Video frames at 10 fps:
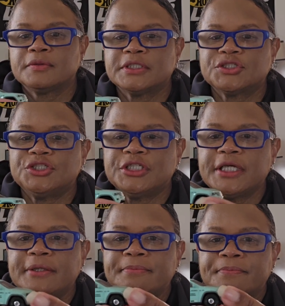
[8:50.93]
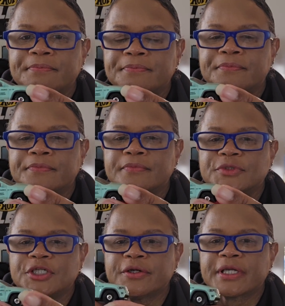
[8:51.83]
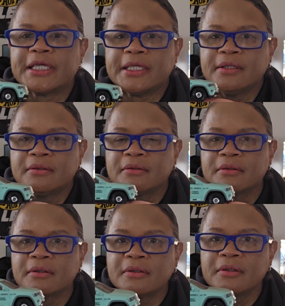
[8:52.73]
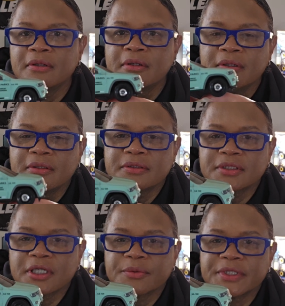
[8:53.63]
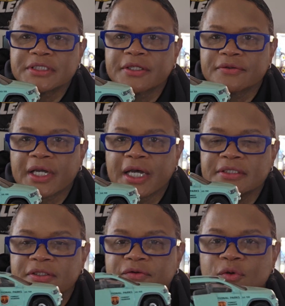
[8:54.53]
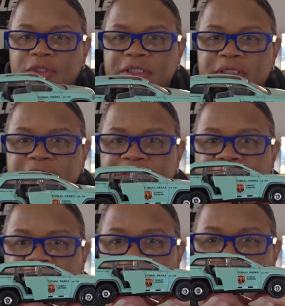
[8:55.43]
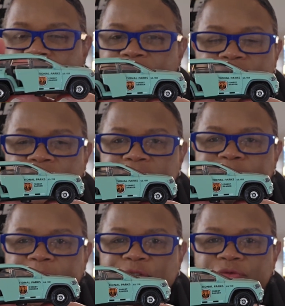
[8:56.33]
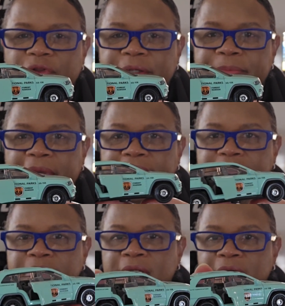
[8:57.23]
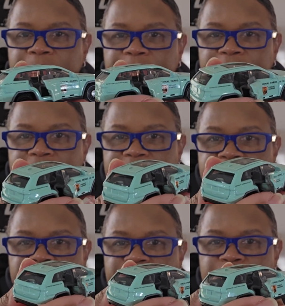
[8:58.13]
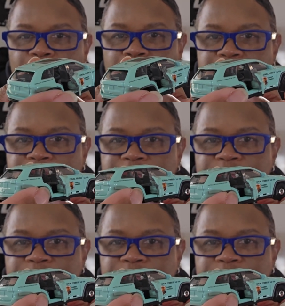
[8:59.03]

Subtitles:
this Jeep Cherokee, to go with these other guys. And of course, this does not have the Spectraflame paint, but it's a moving part, so